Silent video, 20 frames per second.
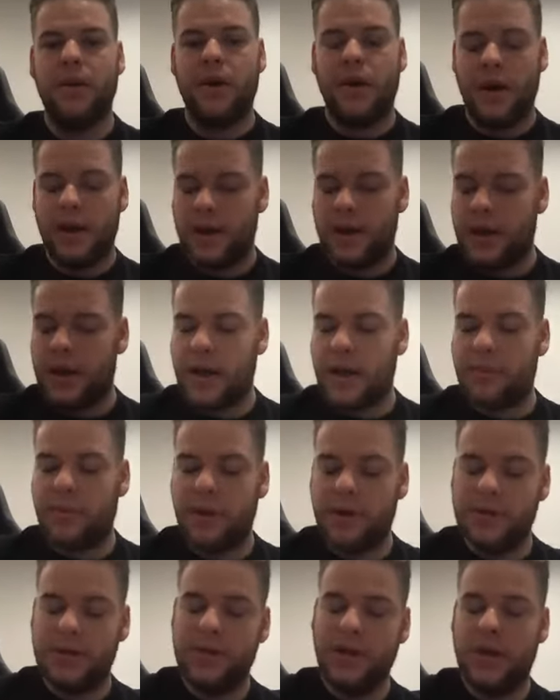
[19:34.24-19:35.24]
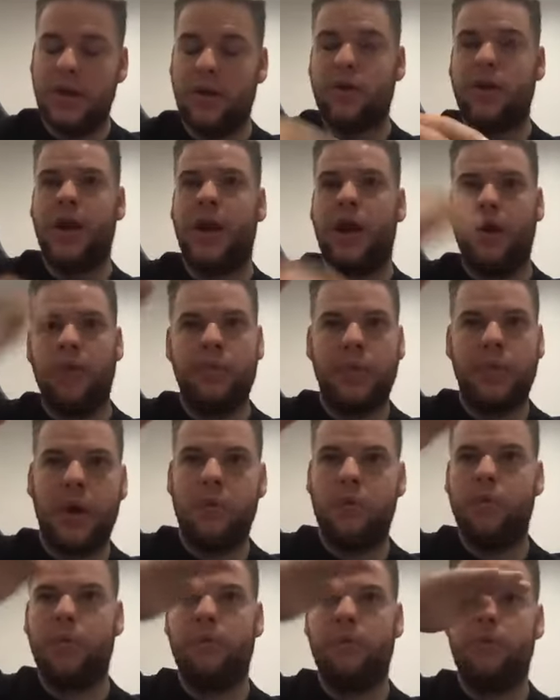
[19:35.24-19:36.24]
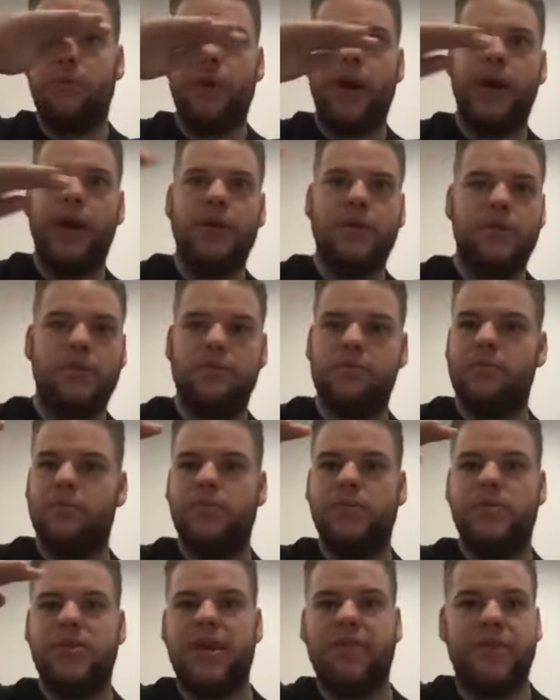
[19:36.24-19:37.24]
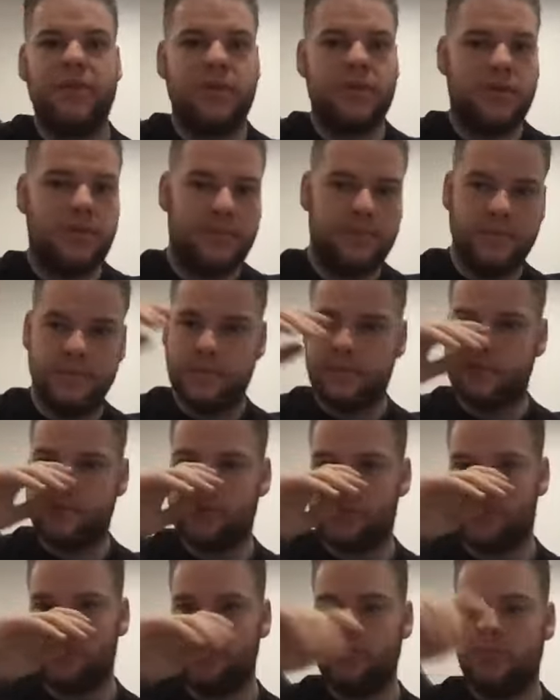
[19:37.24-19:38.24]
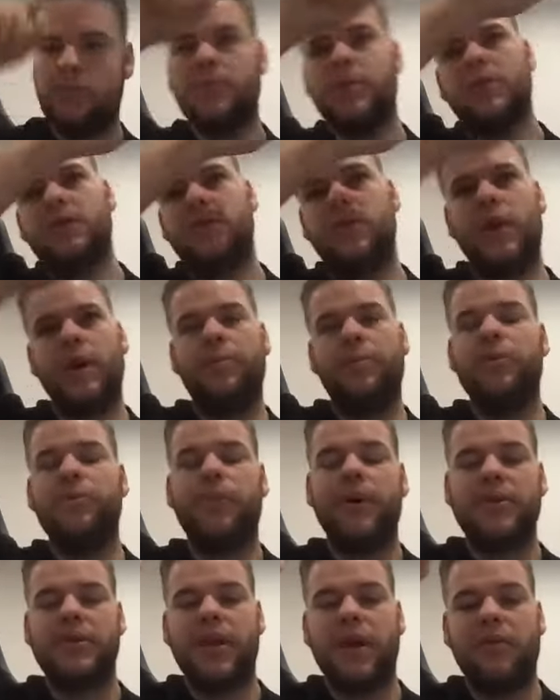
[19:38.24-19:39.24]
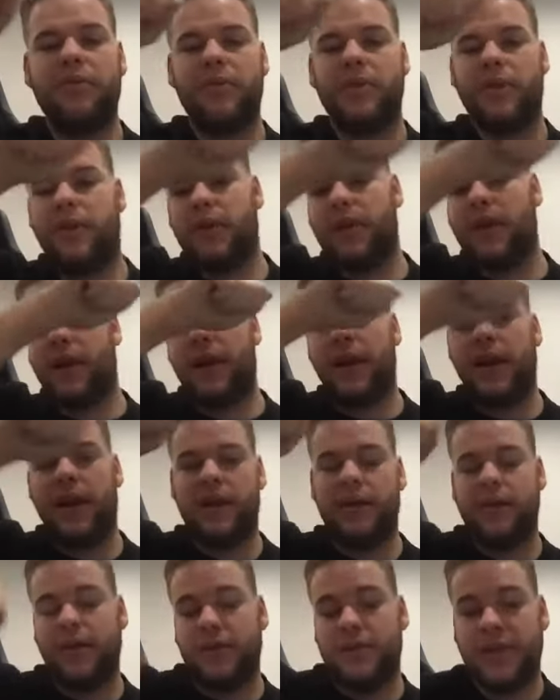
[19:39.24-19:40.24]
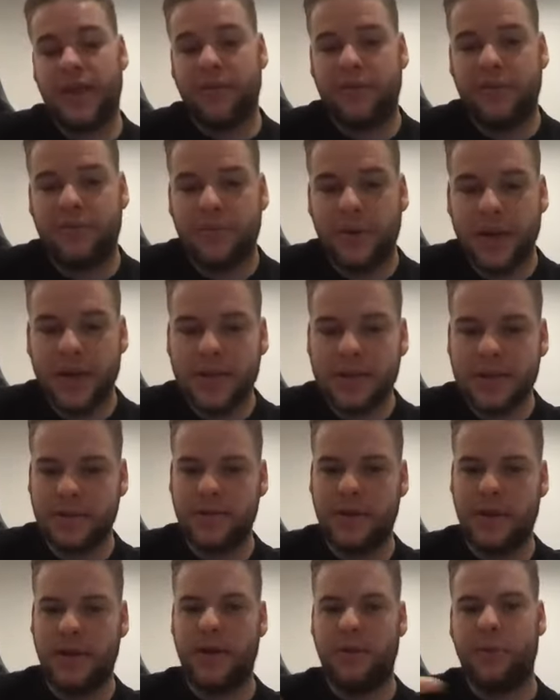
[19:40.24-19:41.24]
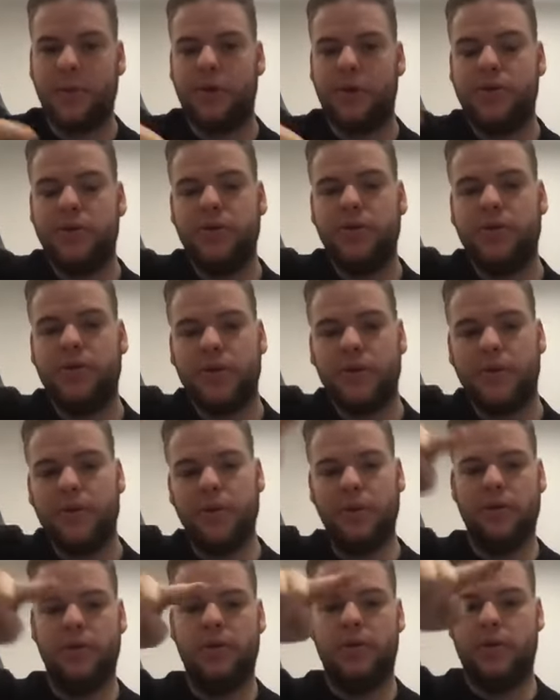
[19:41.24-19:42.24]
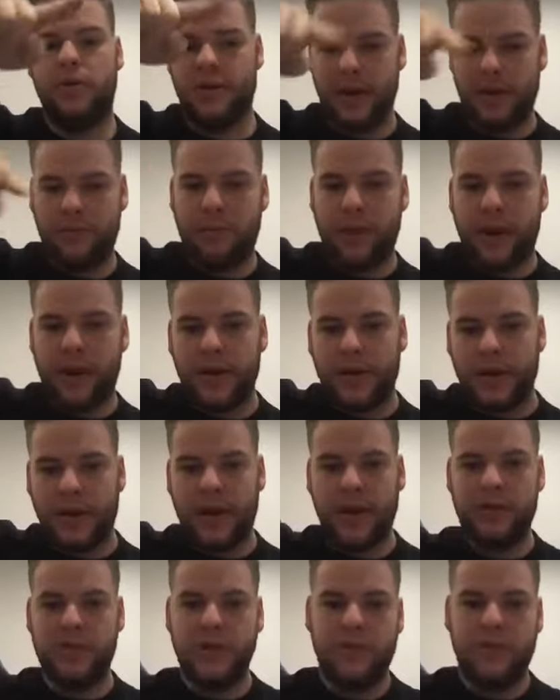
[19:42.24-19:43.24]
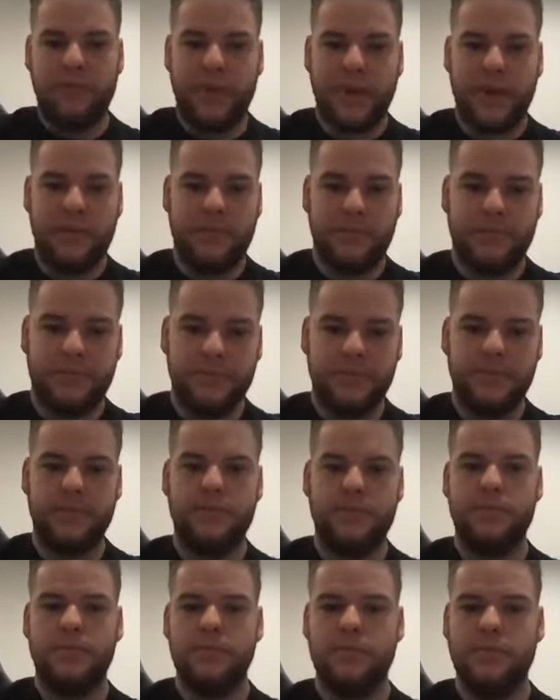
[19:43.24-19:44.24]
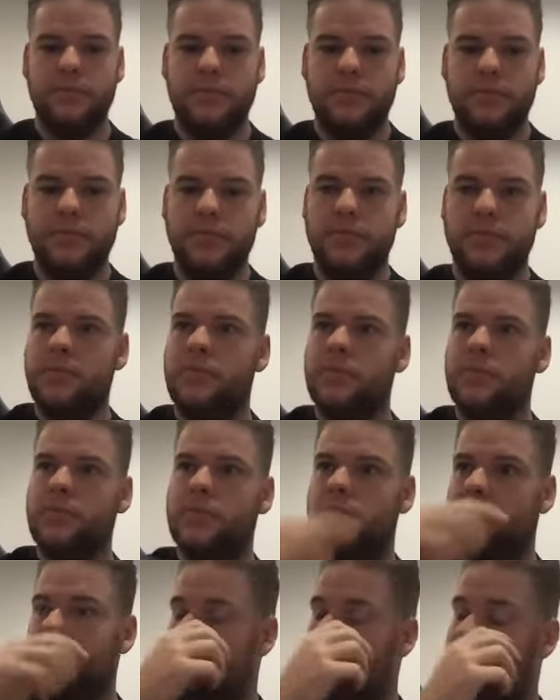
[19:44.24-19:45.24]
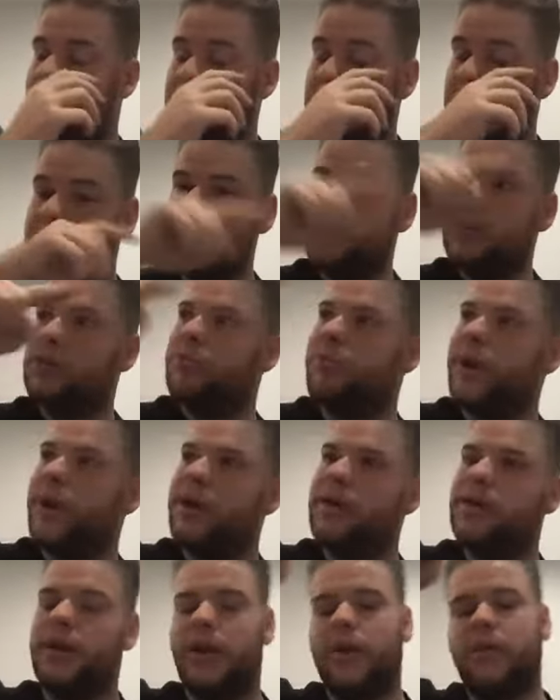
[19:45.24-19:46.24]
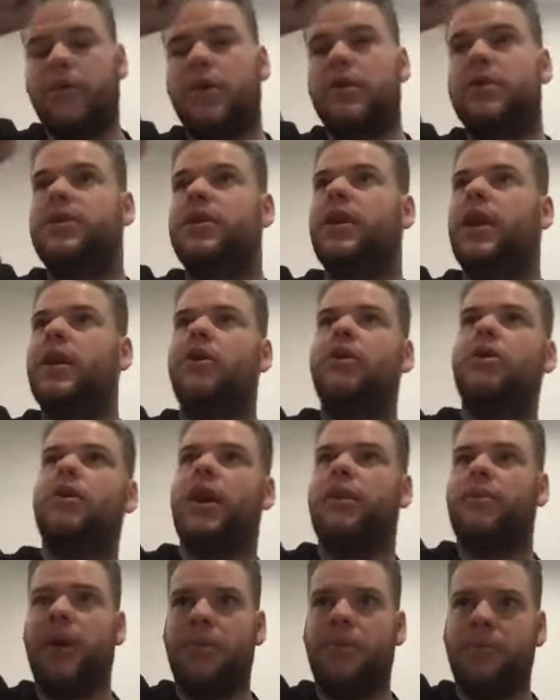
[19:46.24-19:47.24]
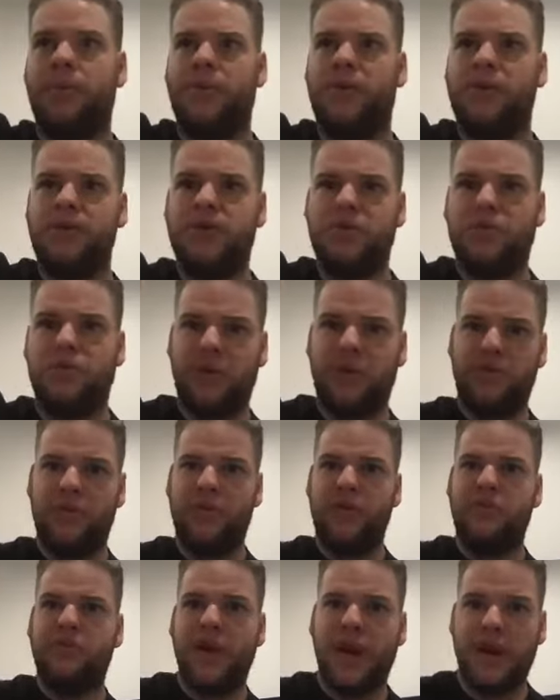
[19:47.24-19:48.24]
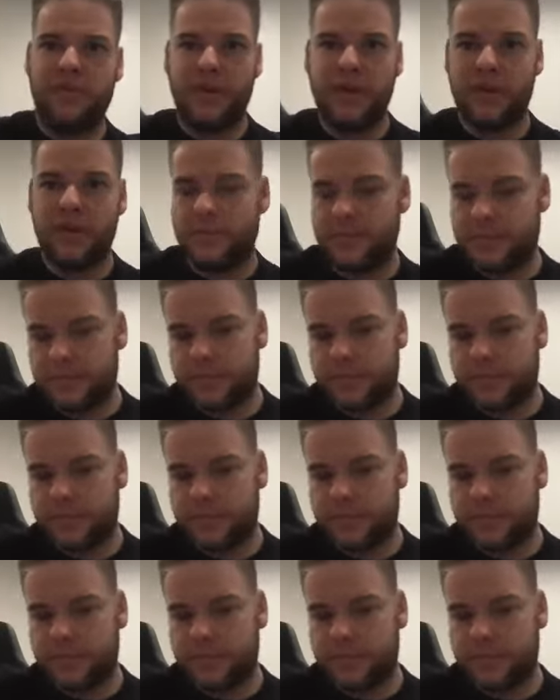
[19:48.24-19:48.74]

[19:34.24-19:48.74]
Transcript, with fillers: And then I'm going to see, okay, I'm ranked 7th. So I put myself at the 7th place, and I'm going to shoot that bracket that I should have been. So I'm going to shoot the bracket, and I'm going to see like, okay, my opponent shot 145 there.